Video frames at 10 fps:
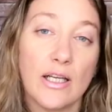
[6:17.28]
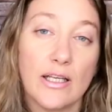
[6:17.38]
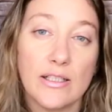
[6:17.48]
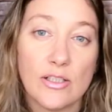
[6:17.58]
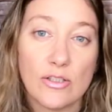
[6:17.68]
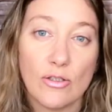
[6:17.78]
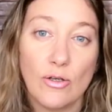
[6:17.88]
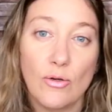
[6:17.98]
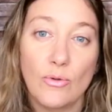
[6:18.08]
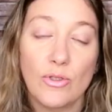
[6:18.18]
and
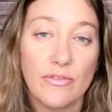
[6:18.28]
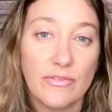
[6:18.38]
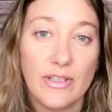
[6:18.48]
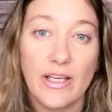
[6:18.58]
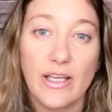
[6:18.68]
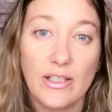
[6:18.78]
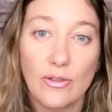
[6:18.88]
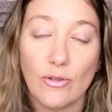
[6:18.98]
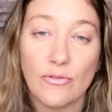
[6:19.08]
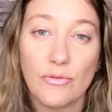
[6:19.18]
so if they
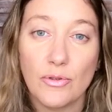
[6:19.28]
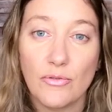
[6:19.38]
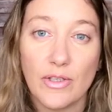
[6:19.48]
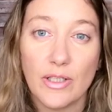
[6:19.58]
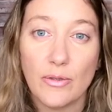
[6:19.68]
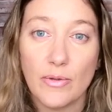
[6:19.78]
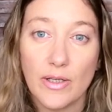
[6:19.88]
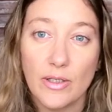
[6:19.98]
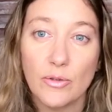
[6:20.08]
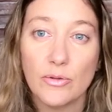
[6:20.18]
don't feel very
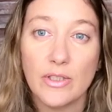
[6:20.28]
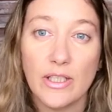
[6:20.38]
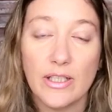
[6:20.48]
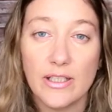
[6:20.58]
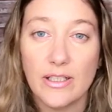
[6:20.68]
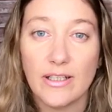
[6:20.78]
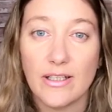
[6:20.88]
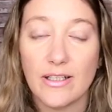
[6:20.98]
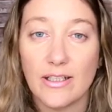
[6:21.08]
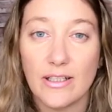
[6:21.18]
well, they
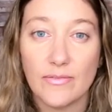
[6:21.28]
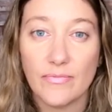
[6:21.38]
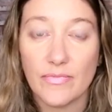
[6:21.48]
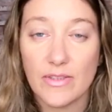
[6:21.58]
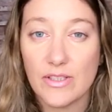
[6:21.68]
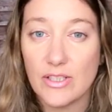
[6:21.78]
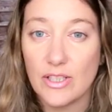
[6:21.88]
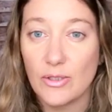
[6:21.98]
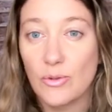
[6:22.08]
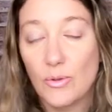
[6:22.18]
uh,
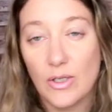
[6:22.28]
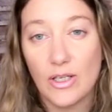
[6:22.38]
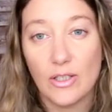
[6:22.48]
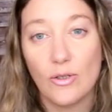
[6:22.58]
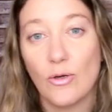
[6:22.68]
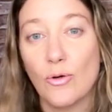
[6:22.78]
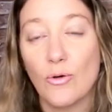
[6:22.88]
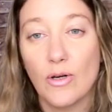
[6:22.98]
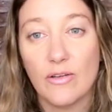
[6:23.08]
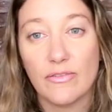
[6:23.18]
still uh,
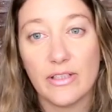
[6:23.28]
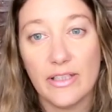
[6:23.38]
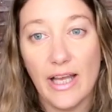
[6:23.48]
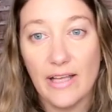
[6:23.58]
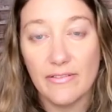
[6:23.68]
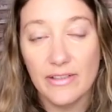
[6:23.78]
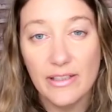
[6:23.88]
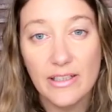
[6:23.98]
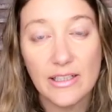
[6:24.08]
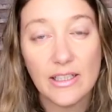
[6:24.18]
go uh, free
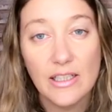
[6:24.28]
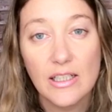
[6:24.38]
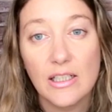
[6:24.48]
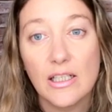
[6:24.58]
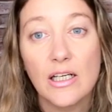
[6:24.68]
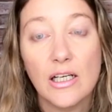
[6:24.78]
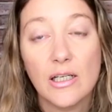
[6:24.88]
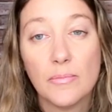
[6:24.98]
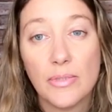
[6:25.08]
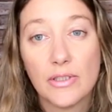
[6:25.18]
diving.
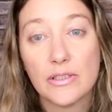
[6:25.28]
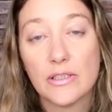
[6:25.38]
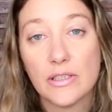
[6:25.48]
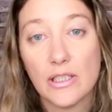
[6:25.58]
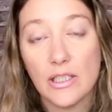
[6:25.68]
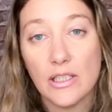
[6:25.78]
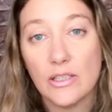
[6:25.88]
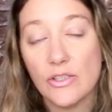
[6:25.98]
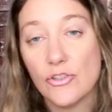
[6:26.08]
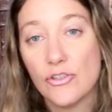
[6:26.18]
But
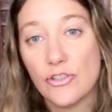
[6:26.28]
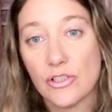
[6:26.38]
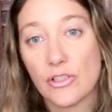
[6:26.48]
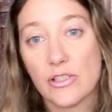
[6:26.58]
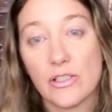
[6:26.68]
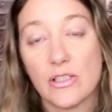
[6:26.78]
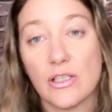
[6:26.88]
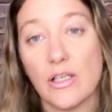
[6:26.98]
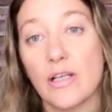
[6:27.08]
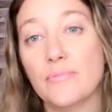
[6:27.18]
it's just
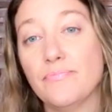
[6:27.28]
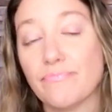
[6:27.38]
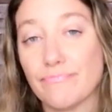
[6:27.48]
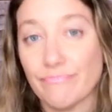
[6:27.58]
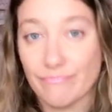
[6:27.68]
um,